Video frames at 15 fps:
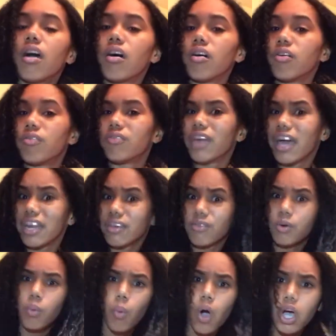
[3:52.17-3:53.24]
of not
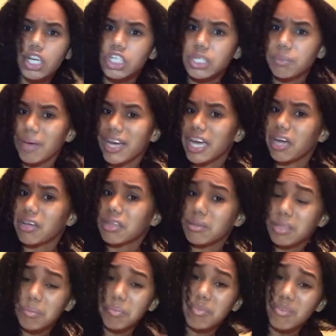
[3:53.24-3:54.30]
even washing my hair
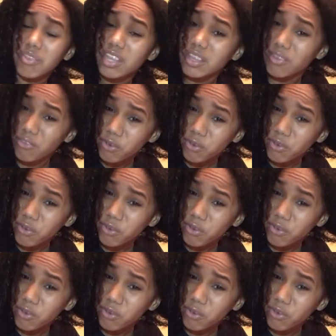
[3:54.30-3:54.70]
in the